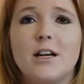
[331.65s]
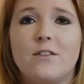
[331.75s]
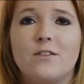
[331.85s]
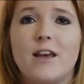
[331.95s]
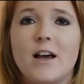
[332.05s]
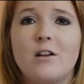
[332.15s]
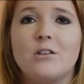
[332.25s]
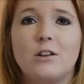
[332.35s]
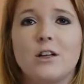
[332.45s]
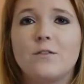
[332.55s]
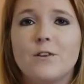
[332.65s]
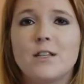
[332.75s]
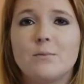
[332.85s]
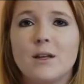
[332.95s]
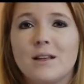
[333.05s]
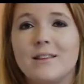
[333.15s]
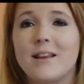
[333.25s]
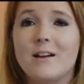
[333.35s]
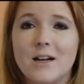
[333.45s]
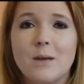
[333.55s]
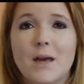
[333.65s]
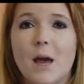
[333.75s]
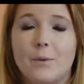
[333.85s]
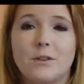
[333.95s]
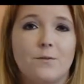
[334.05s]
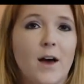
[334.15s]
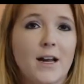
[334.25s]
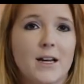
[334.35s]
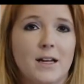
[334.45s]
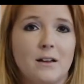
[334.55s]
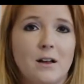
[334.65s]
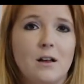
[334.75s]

if they are looking for something, they're going to be able to find it.